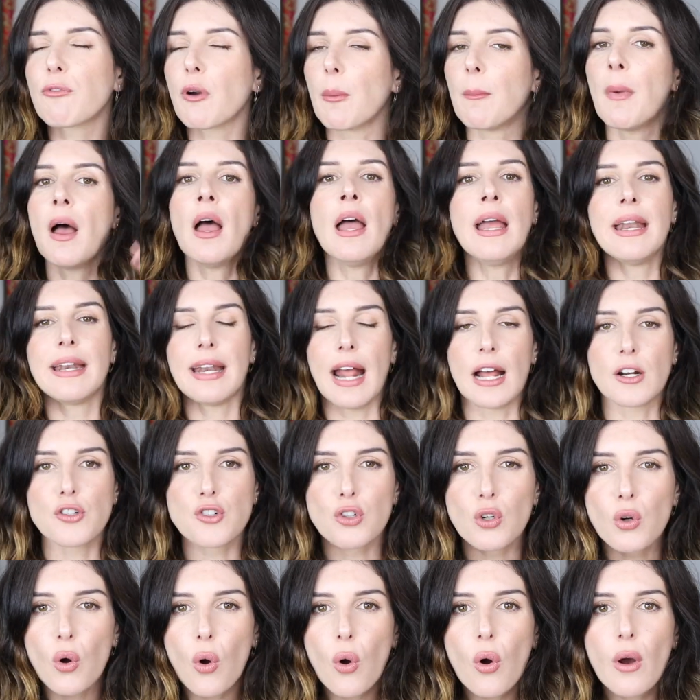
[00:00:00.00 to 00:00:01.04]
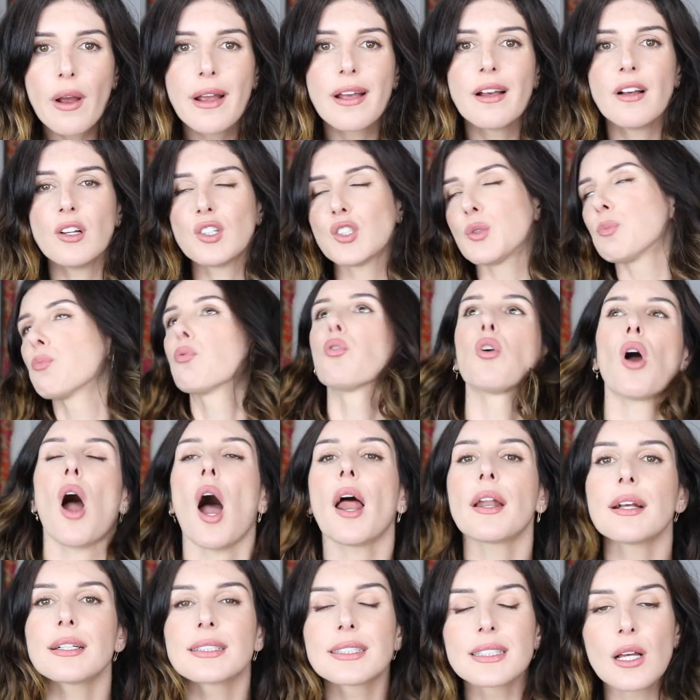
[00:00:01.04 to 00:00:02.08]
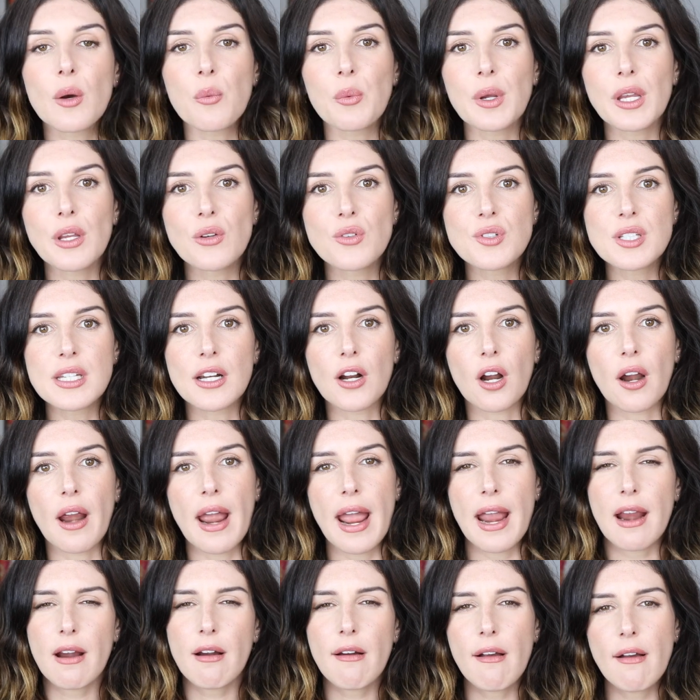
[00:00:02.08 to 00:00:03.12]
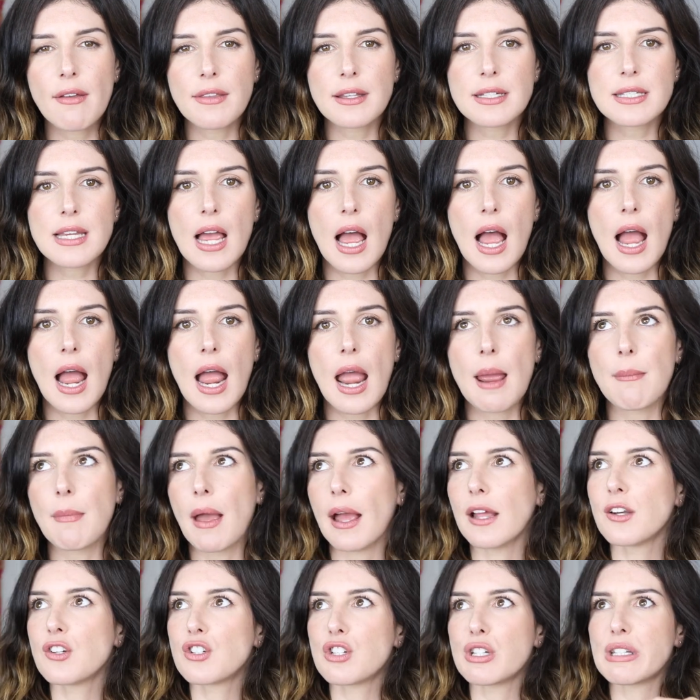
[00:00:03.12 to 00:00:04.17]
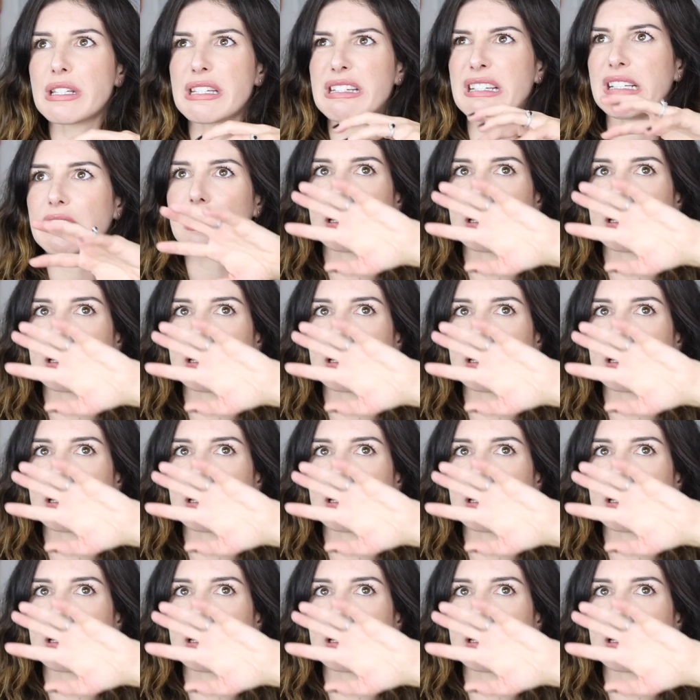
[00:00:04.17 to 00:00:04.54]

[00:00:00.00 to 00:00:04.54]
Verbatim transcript: from natural oils, products that we use in our hair all the time, and just